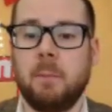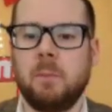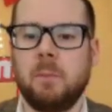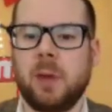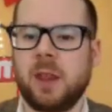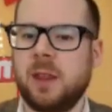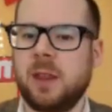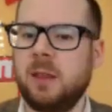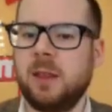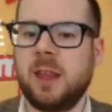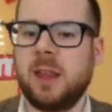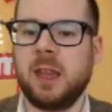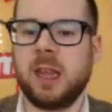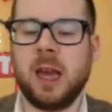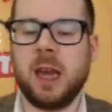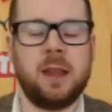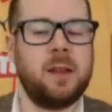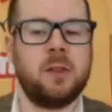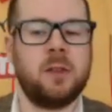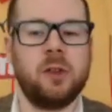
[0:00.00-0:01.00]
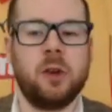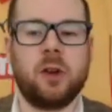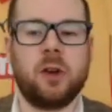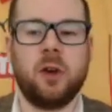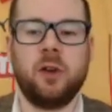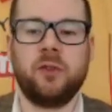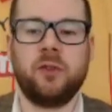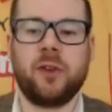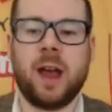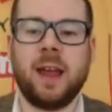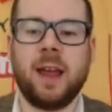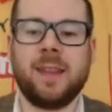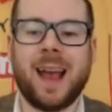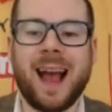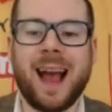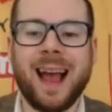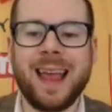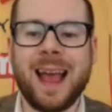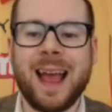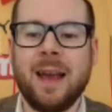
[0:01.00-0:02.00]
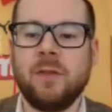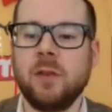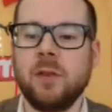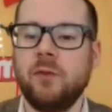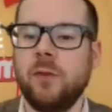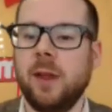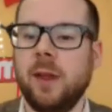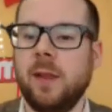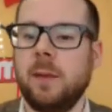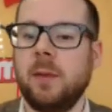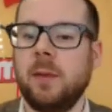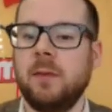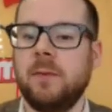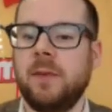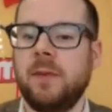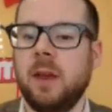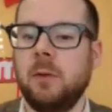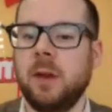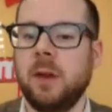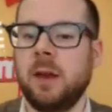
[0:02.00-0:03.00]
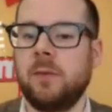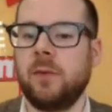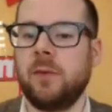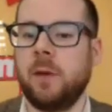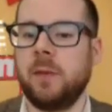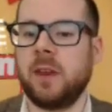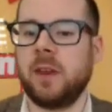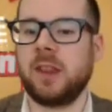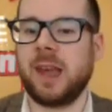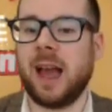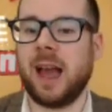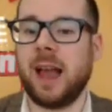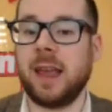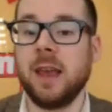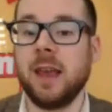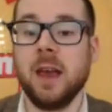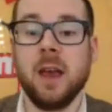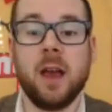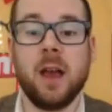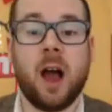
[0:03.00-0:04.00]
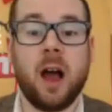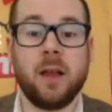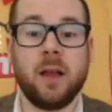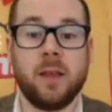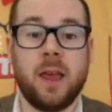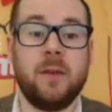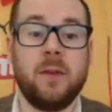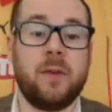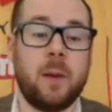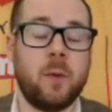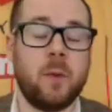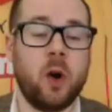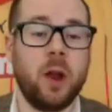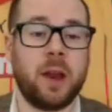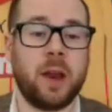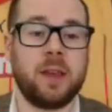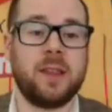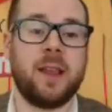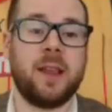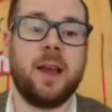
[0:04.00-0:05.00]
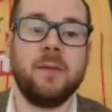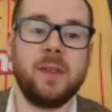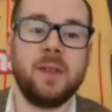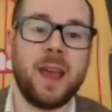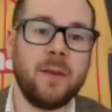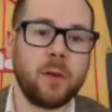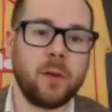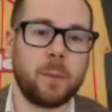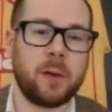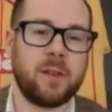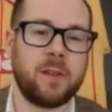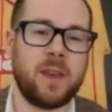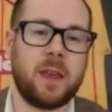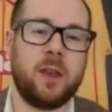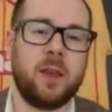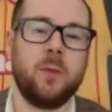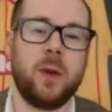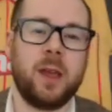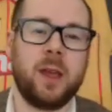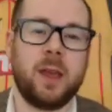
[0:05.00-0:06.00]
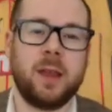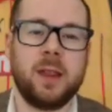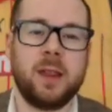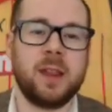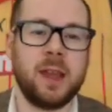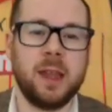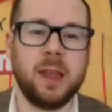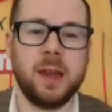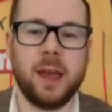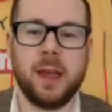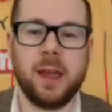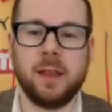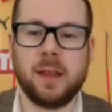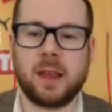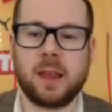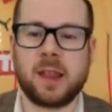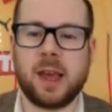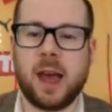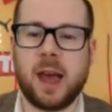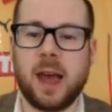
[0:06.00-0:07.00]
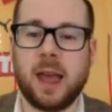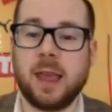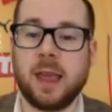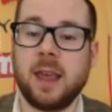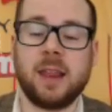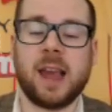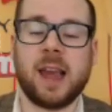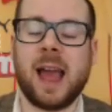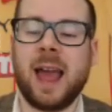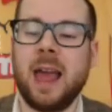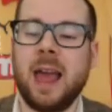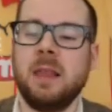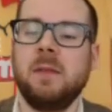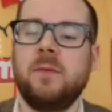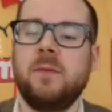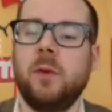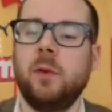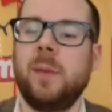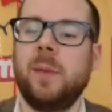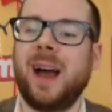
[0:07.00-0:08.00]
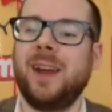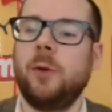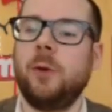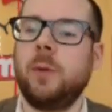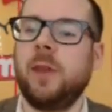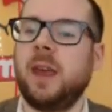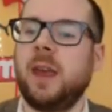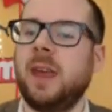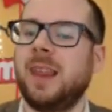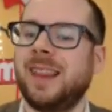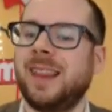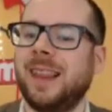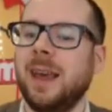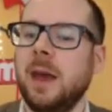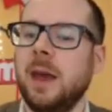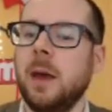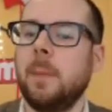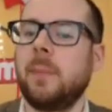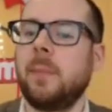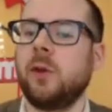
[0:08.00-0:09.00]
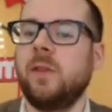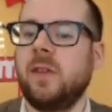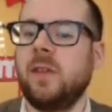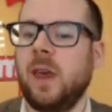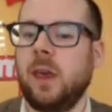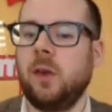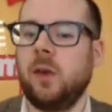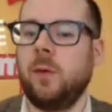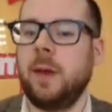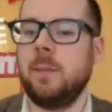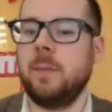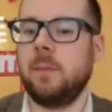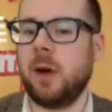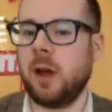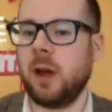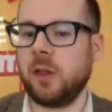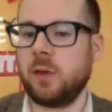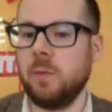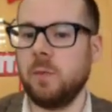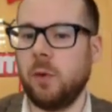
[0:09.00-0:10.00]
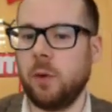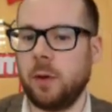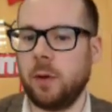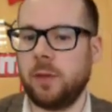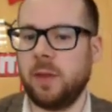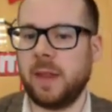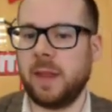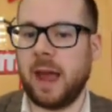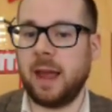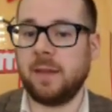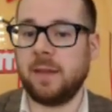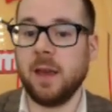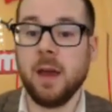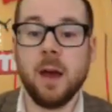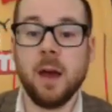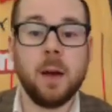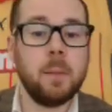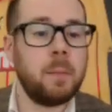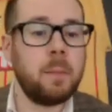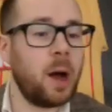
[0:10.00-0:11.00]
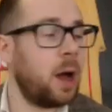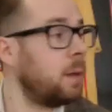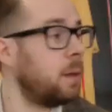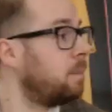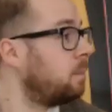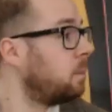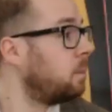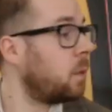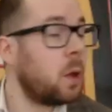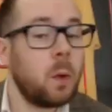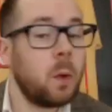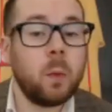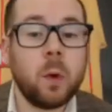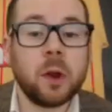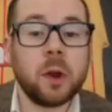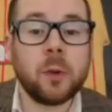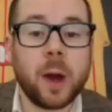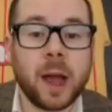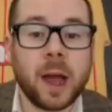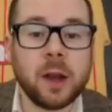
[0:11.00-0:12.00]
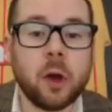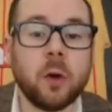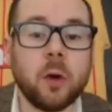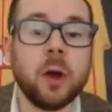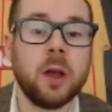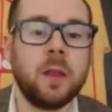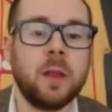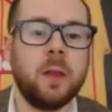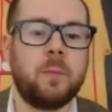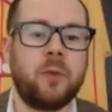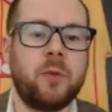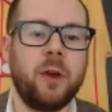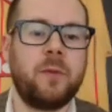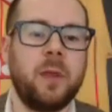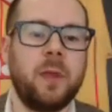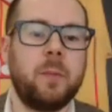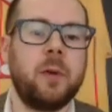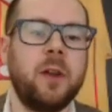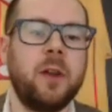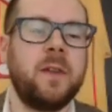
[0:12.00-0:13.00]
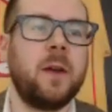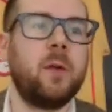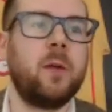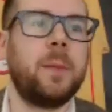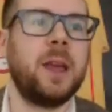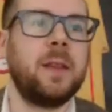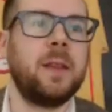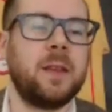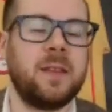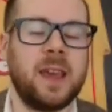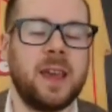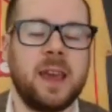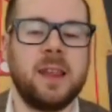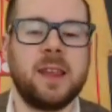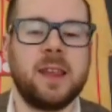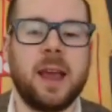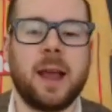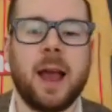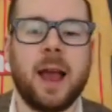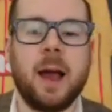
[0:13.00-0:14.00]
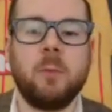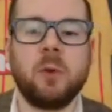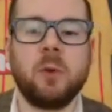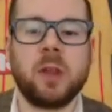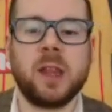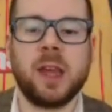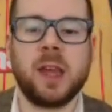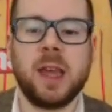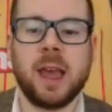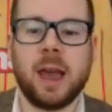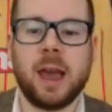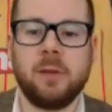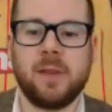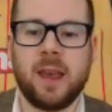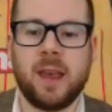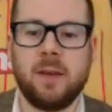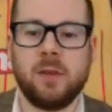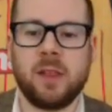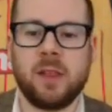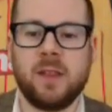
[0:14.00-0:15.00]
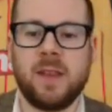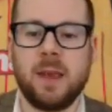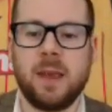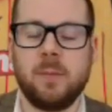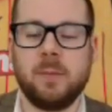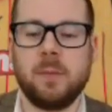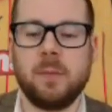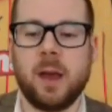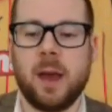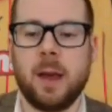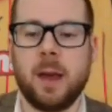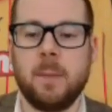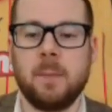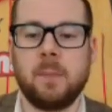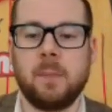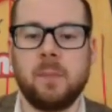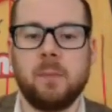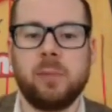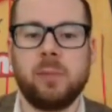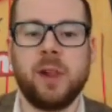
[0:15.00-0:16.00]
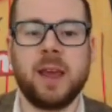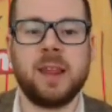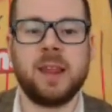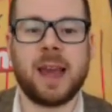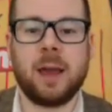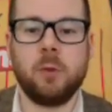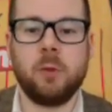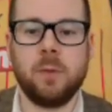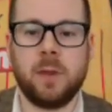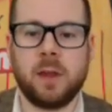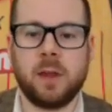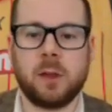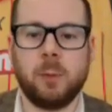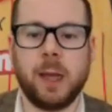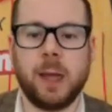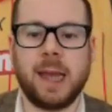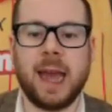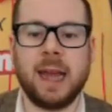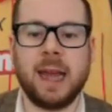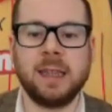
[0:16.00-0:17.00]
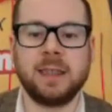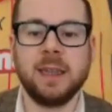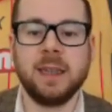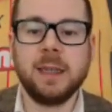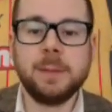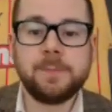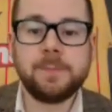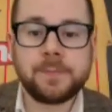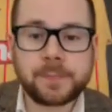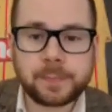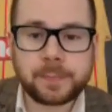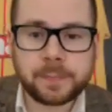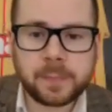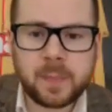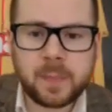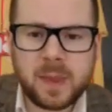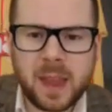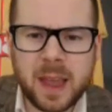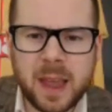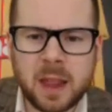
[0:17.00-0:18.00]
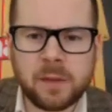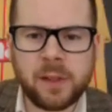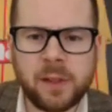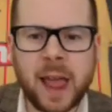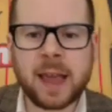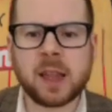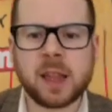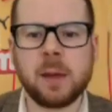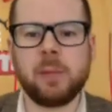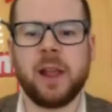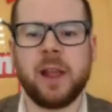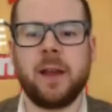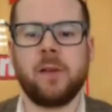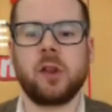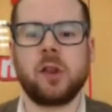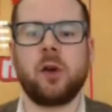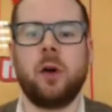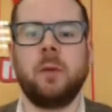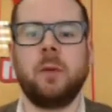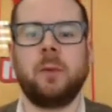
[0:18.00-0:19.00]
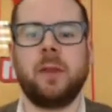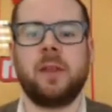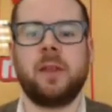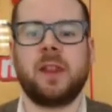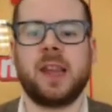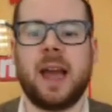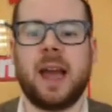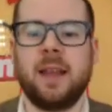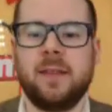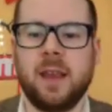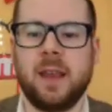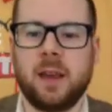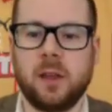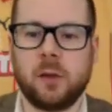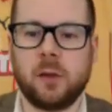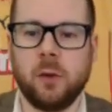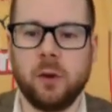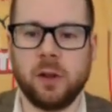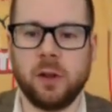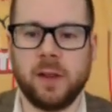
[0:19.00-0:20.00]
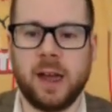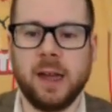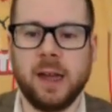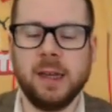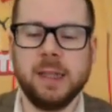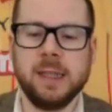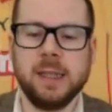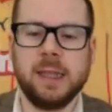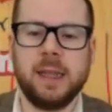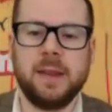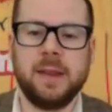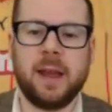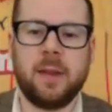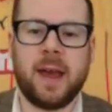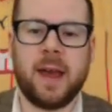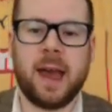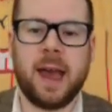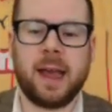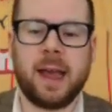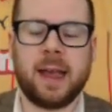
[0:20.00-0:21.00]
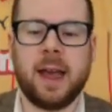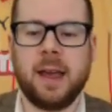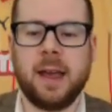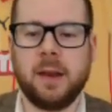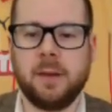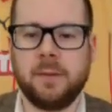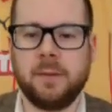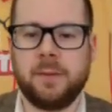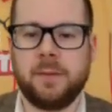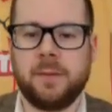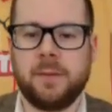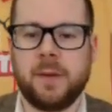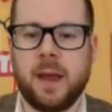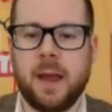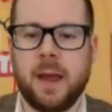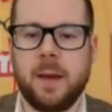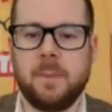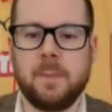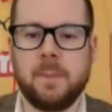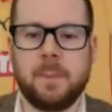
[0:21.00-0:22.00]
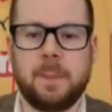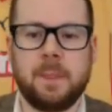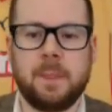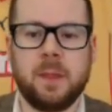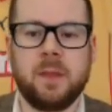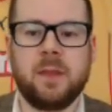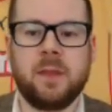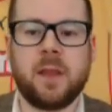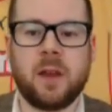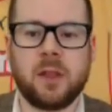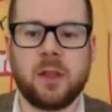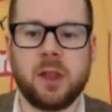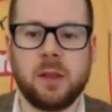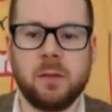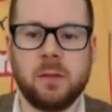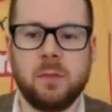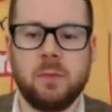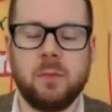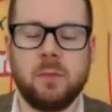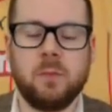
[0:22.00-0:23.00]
But since he signed his new contract, I haven't really been feeling it from this guy. If I'm honest, I've never particularly seen it in this guy. He's a handful, but I don't think he's particularly much more than that. But what do I know? The proof of the pudding will be in the tasting, and we'll see how David's team plays out this weekend. His flexi player has gone with Santi Cazorla. Now that kind of doesn't